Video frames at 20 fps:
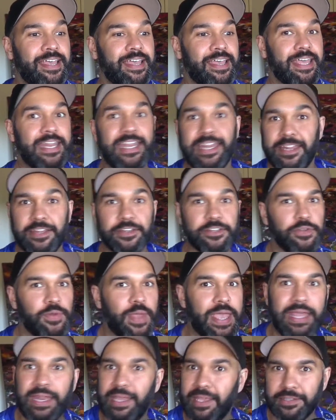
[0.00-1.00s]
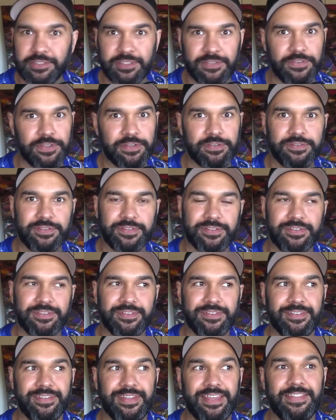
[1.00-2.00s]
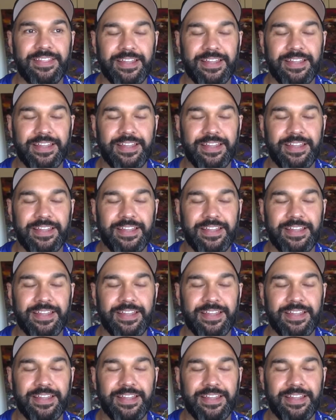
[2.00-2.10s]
and he didn't do any interviews in